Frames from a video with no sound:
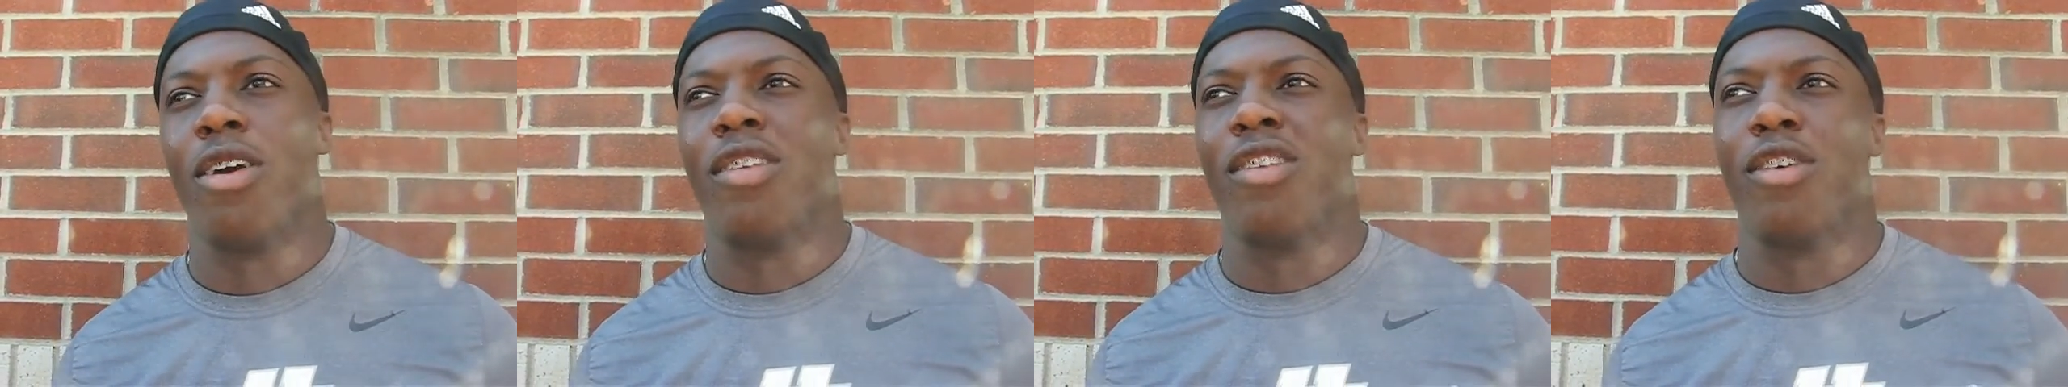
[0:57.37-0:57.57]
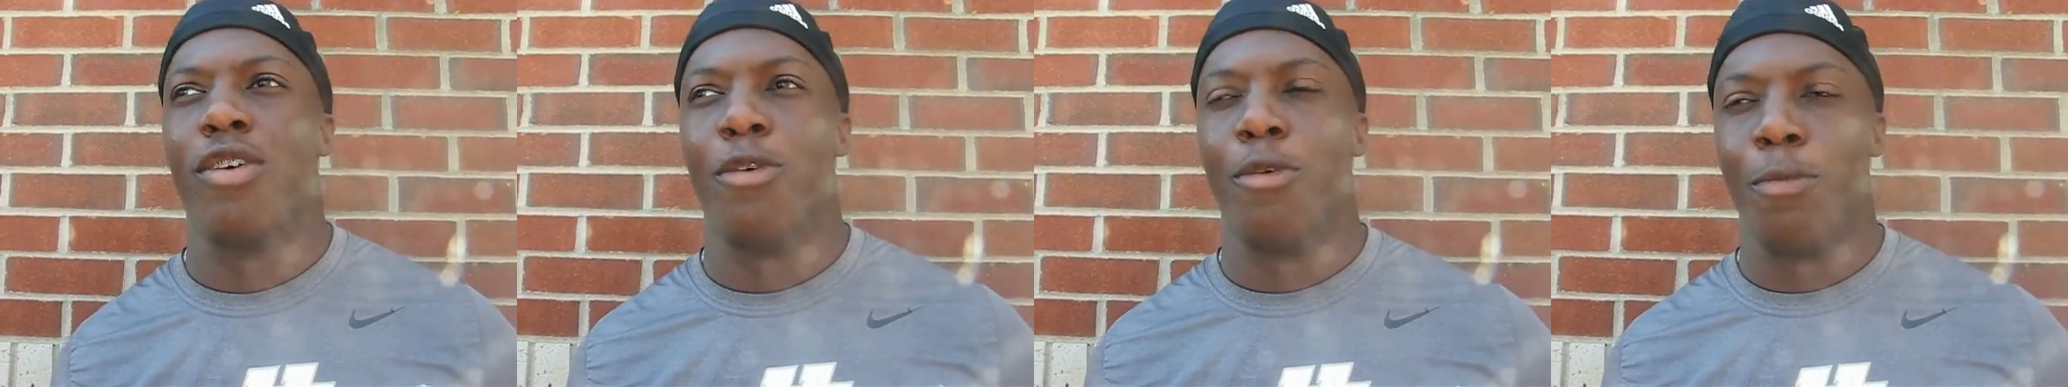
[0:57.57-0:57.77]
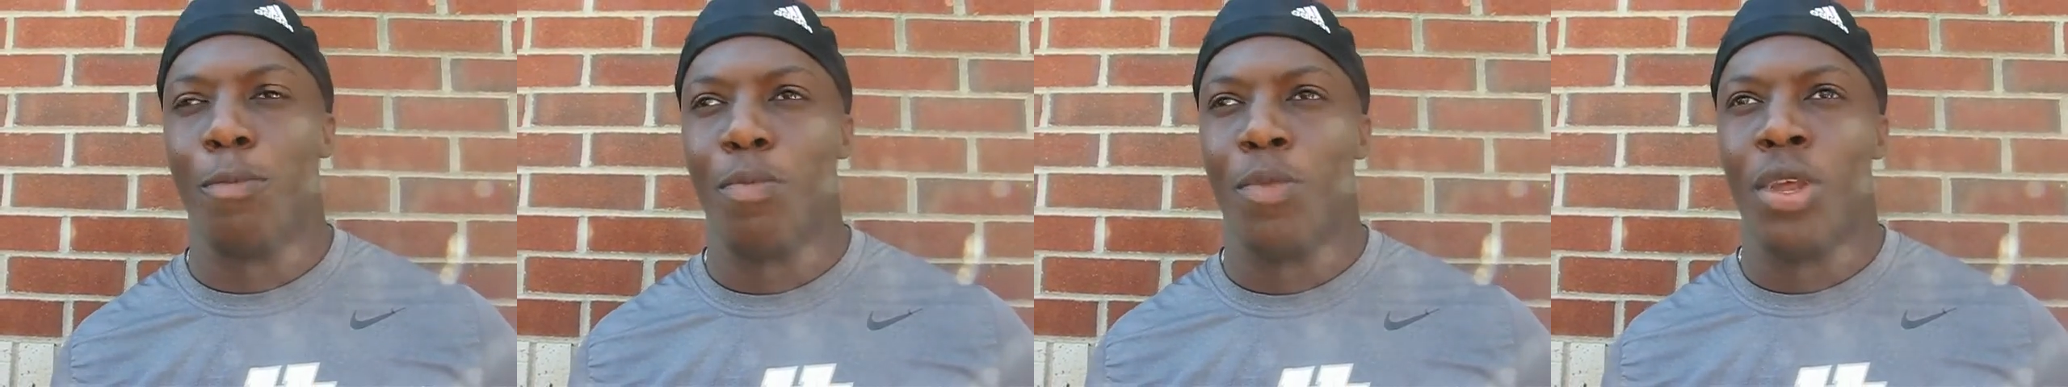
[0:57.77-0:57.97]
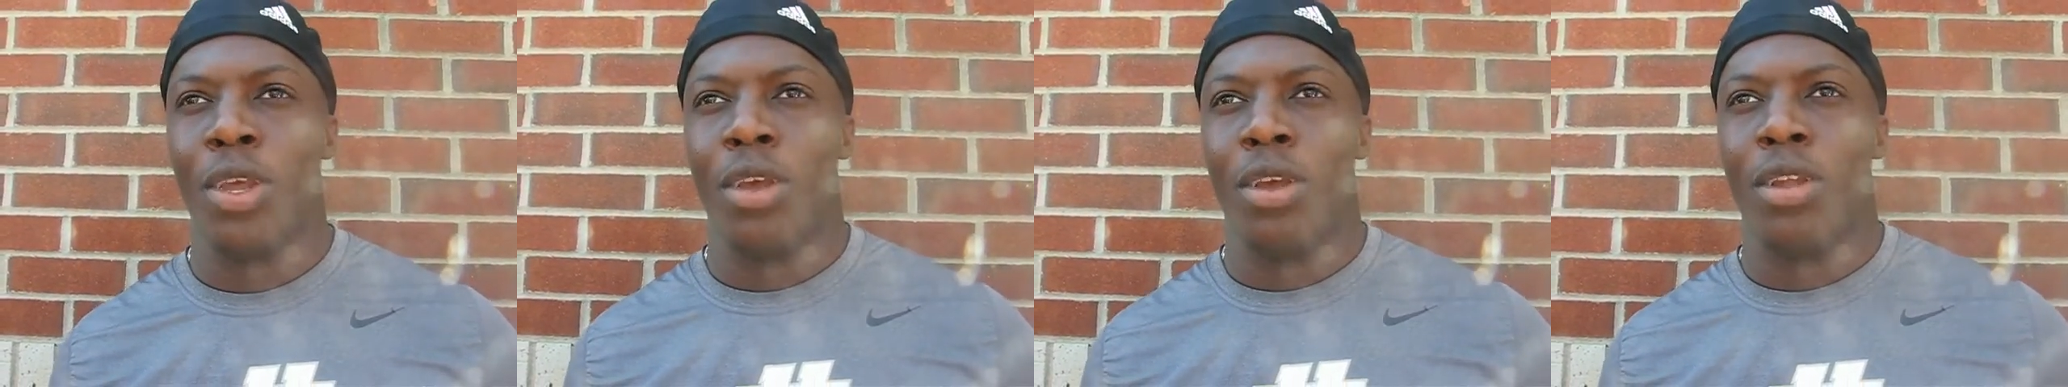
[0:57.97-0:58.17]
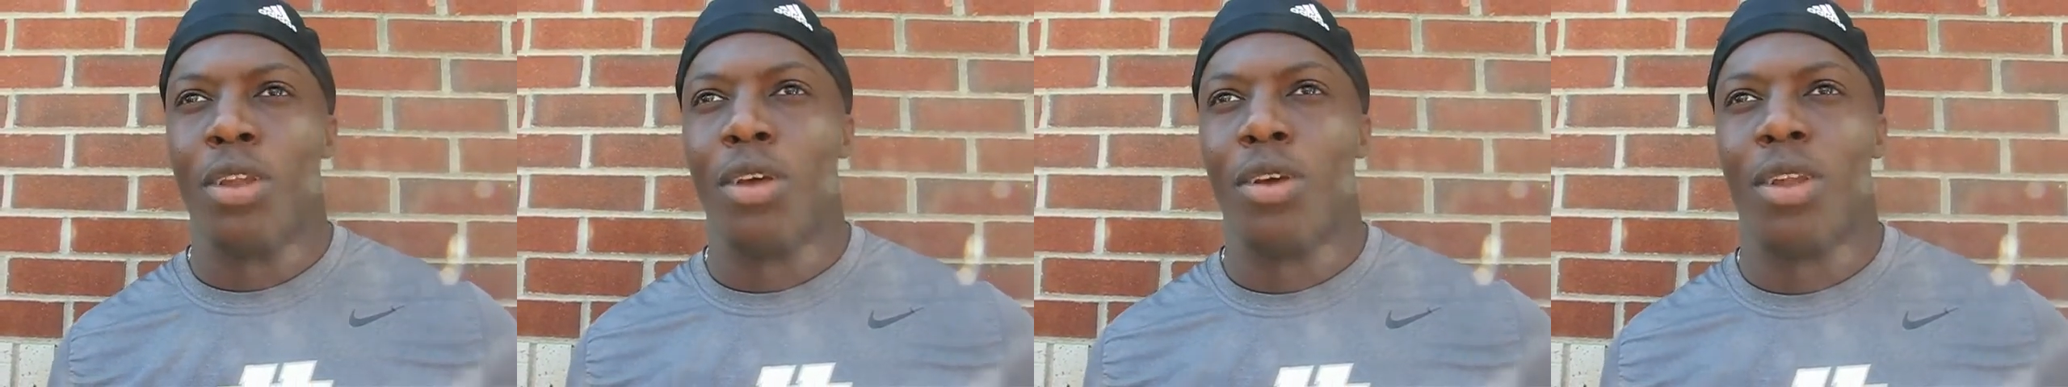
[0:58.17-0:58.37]
So,
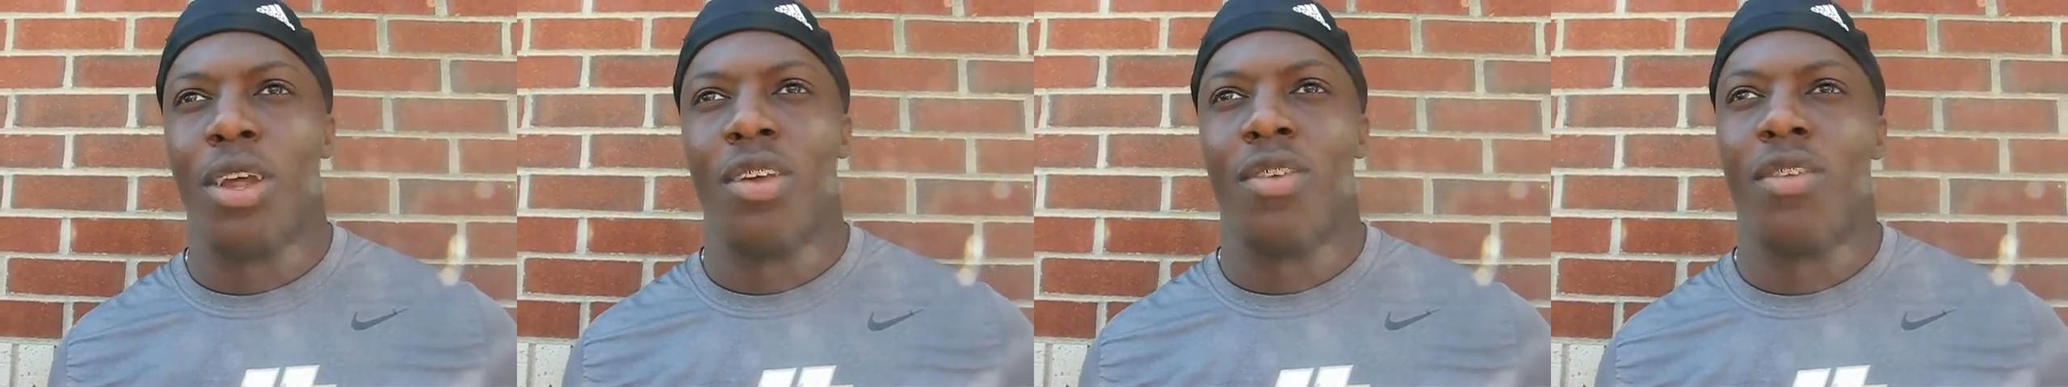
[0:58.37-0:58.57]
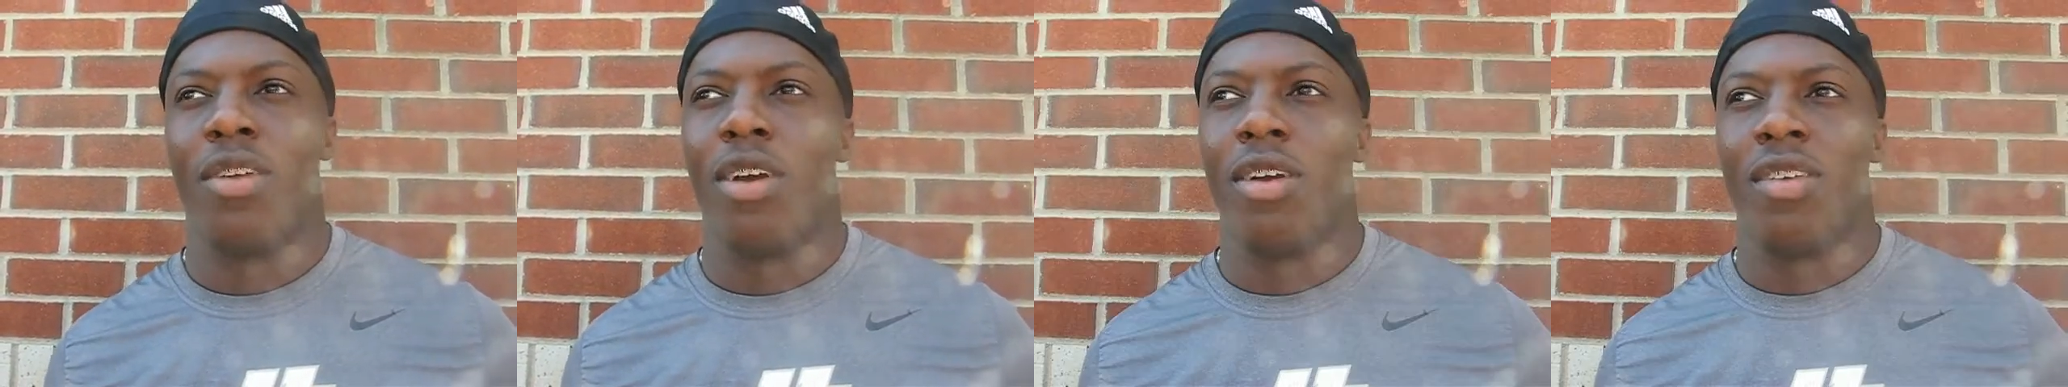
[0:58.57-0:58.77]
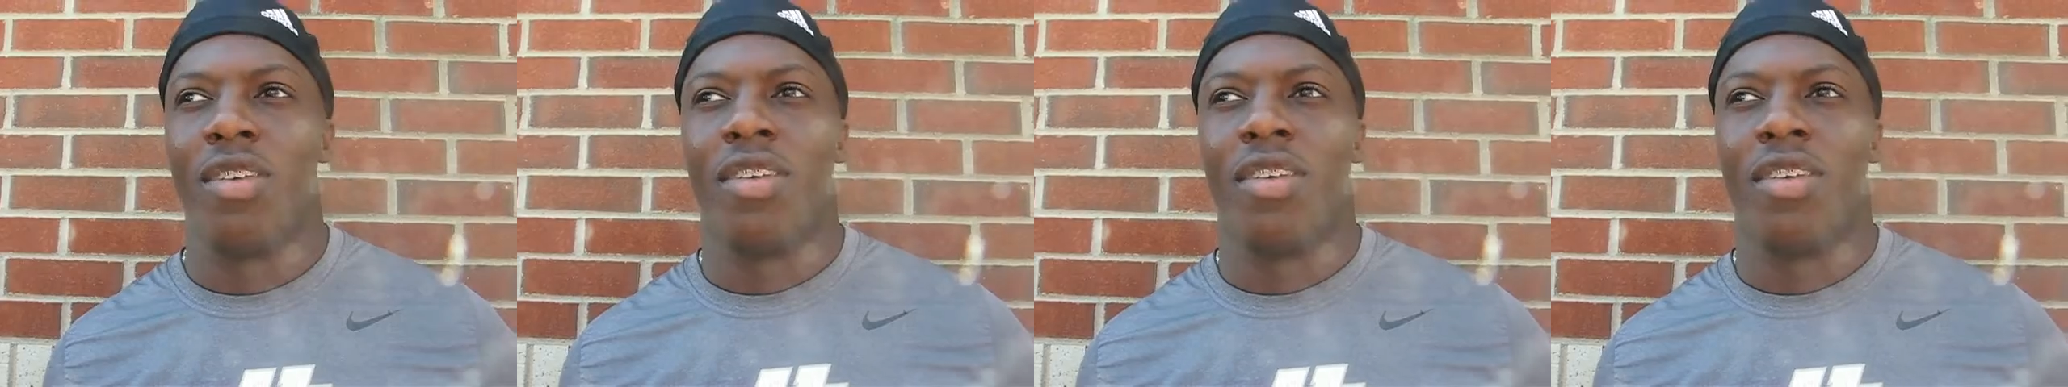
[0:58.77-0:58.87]
you know, that start